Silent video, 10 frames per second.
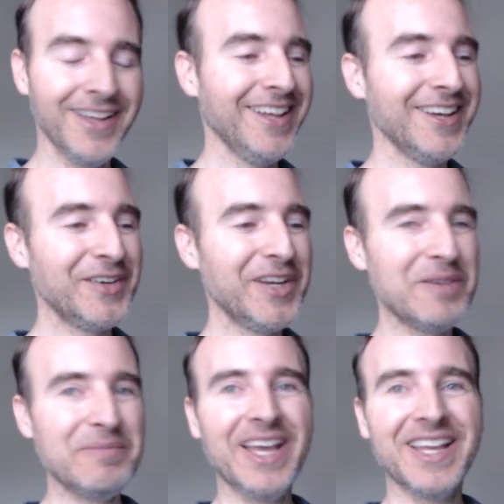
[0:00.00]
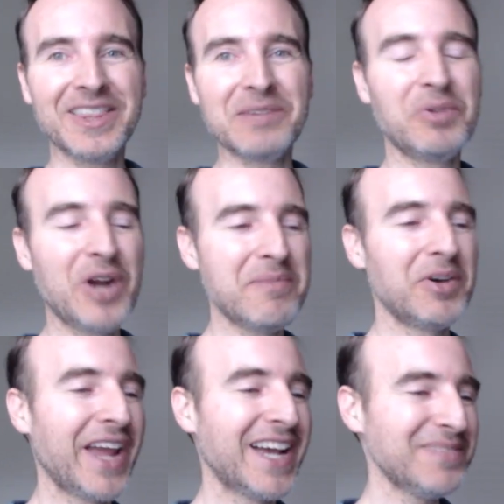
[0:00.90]
we don't make it the
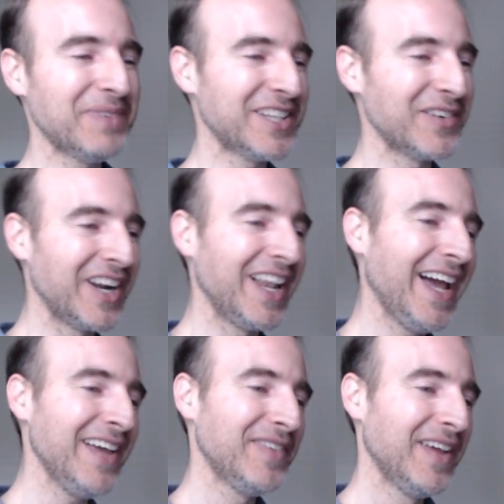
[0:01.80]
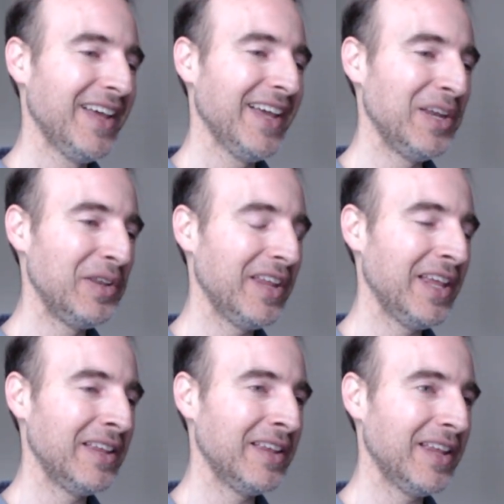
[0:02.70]
primary aspect of our life in,
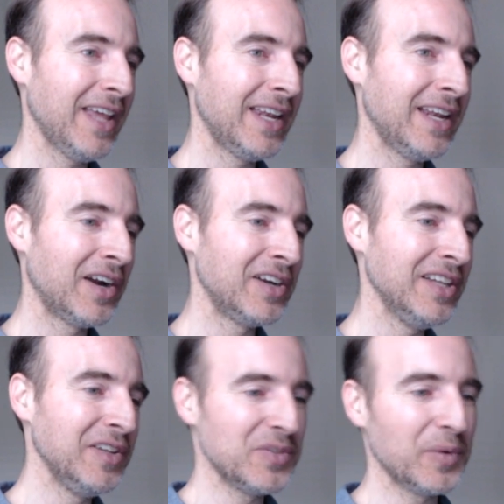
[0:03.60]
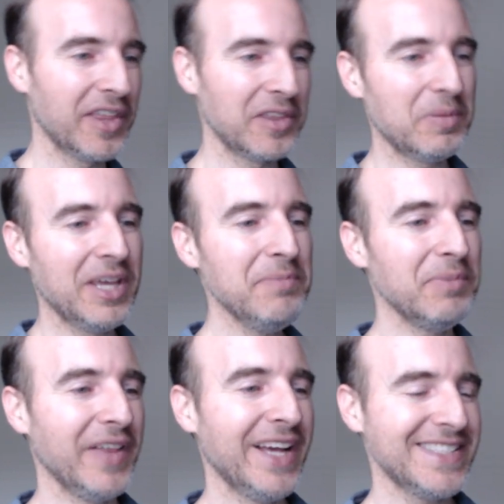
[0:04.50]
in, and in our dealings with other
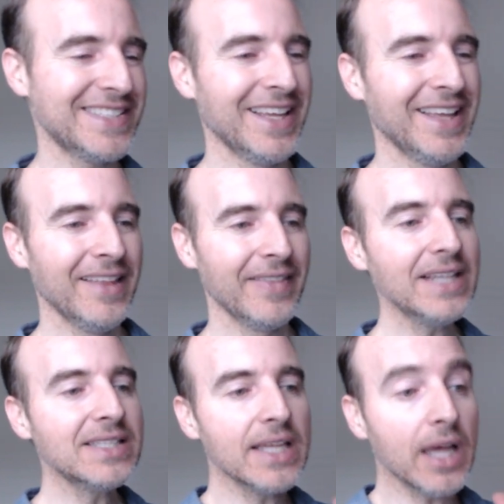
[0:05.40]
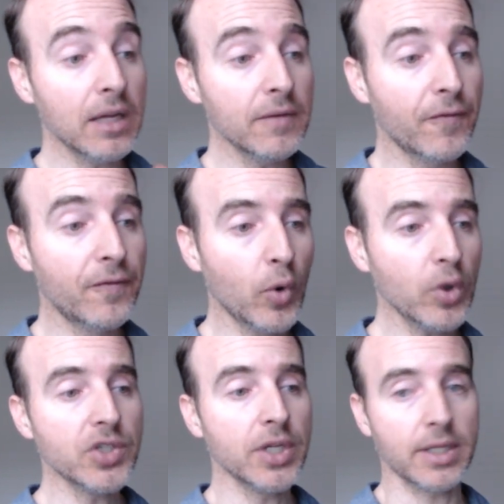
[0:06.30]
people. That's, that's the
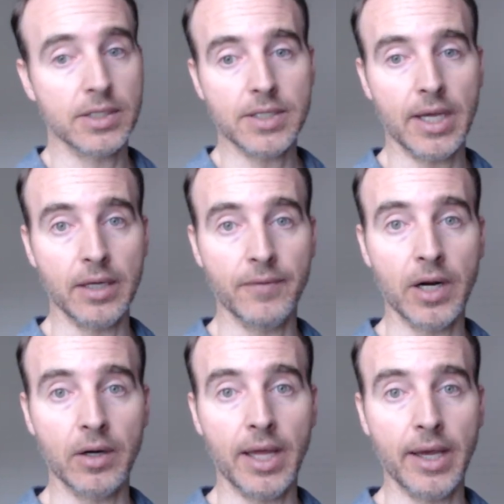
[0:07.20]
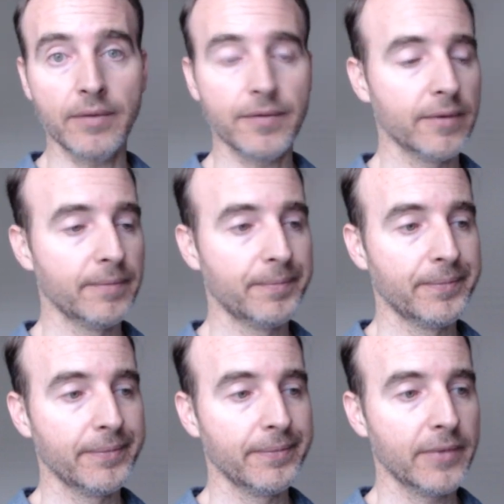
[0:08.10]
unfortunate side of our life,
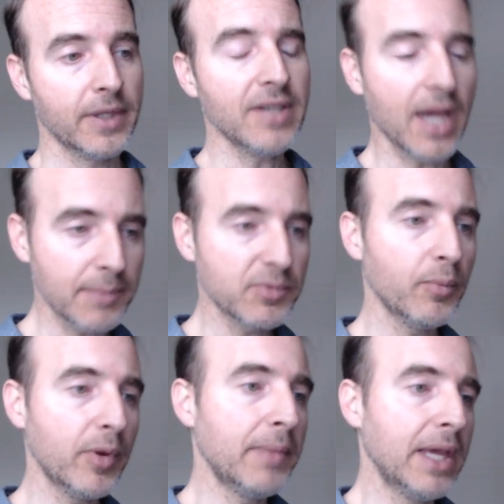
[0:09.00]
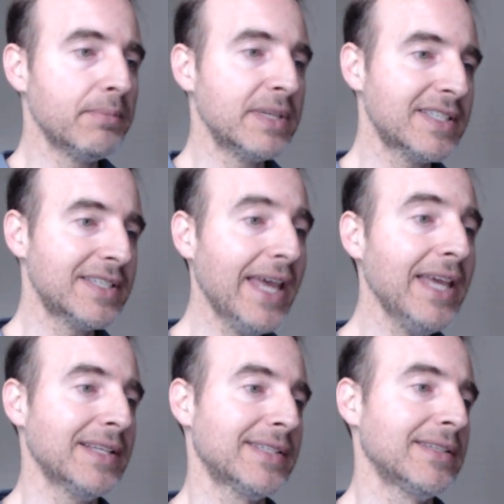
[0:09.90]
the times when we make
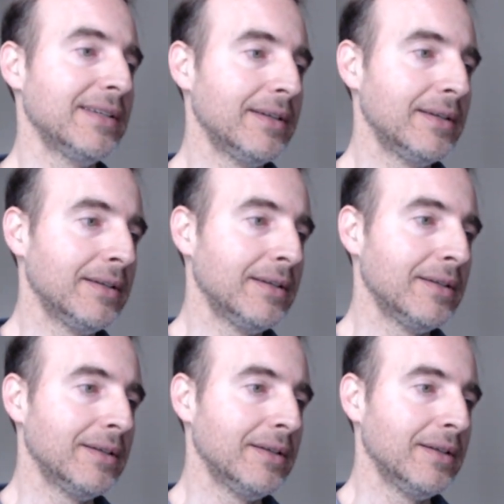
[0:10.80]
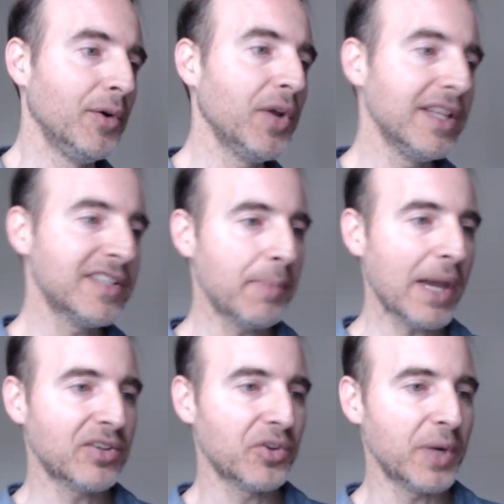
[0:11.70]
mistakes. Okay, let's get
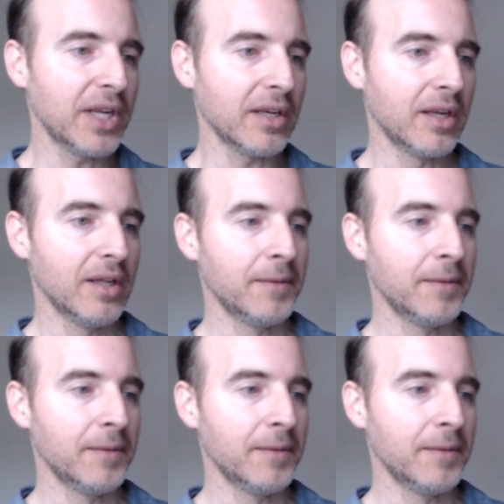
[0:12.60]
back to the reading.